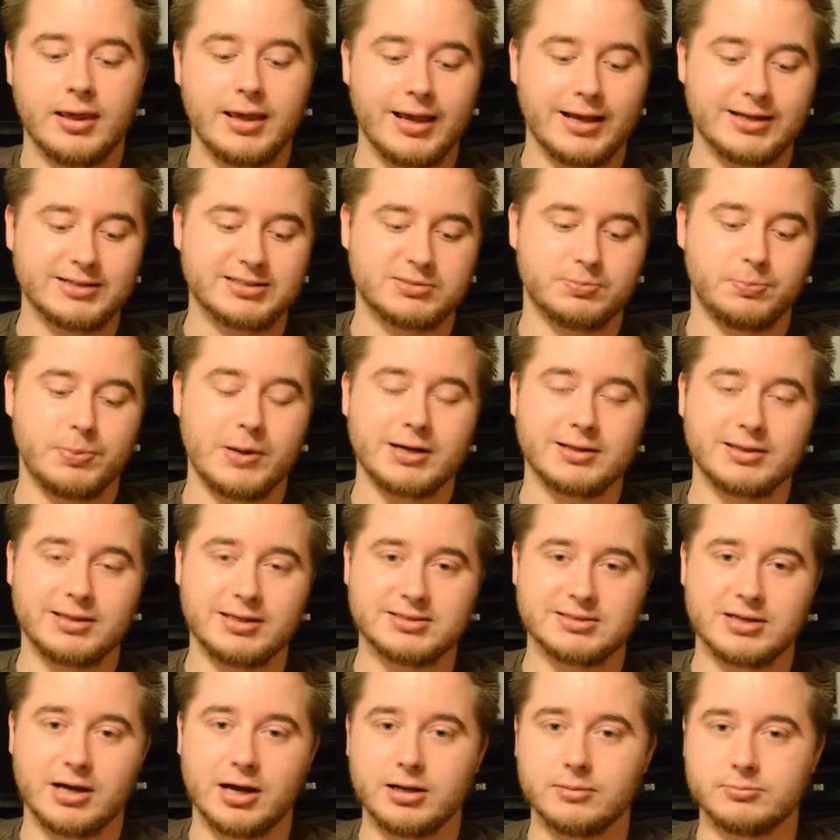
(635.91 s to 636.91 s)
inspect
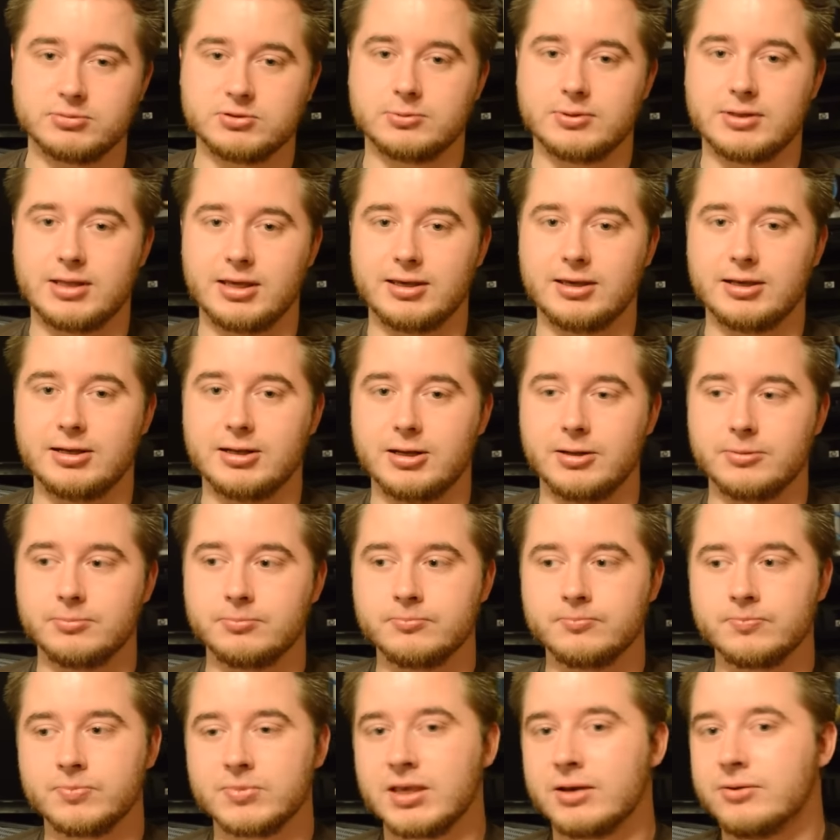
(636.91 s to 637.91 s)
these items when they get in,
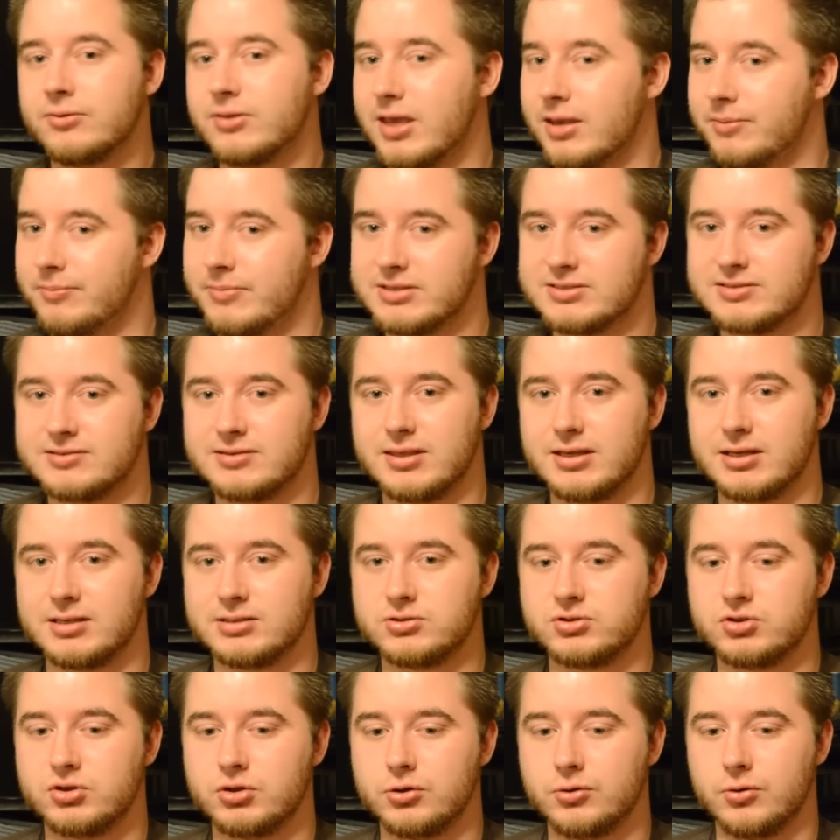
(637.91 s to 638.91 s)
they miss
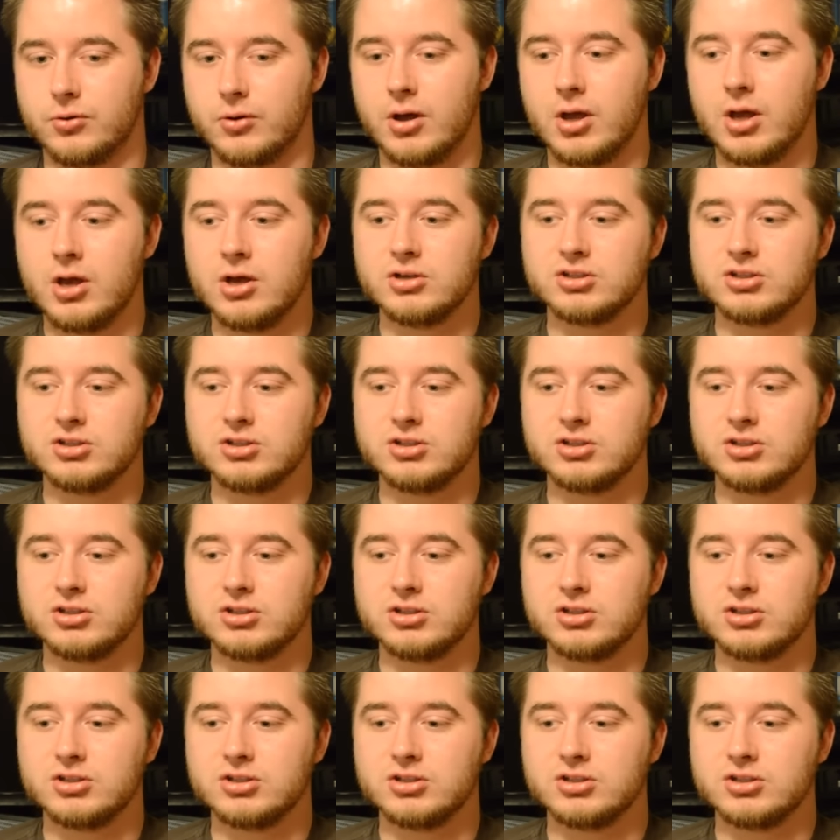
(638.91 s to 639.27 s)
things too.